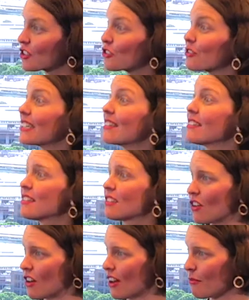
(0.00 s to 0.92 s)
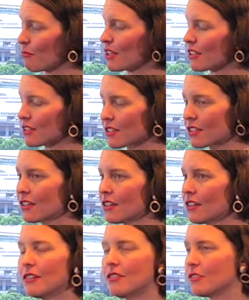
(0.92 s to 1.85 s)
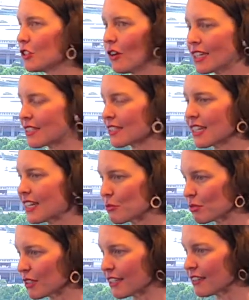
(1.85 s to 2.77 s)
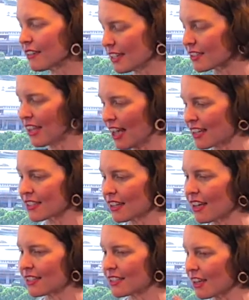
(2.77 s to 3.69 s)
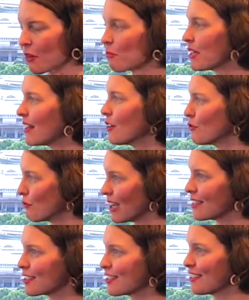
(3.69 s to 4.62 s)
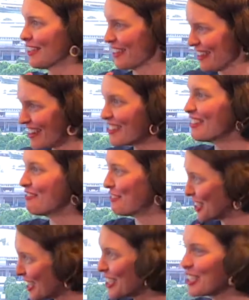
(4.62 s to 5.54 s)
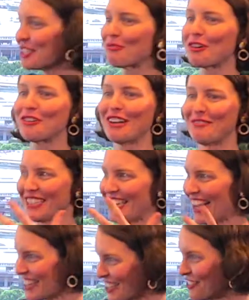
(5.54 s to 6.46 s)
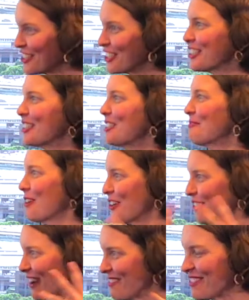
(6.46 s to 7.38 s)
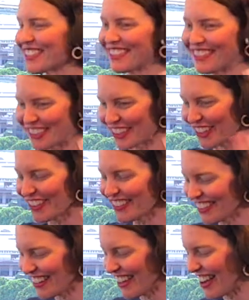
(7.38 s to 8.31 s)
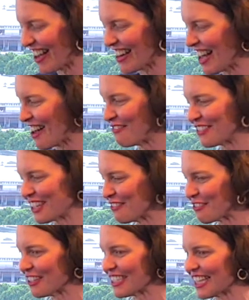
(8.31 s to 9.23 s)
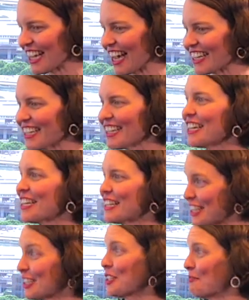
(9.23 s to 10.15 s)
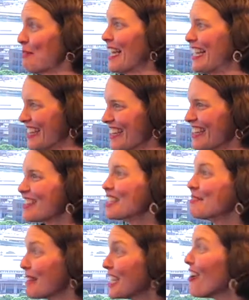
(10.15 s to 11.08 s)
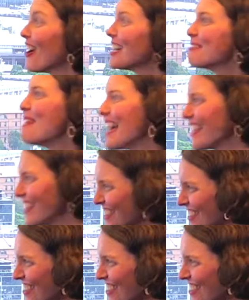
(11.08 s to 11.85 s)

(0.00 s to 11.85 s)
during this time, because, you know, understandably, as a company that runs resilience programs and anti-fragility programs, you know, and have done for a decade, it's been in high demand,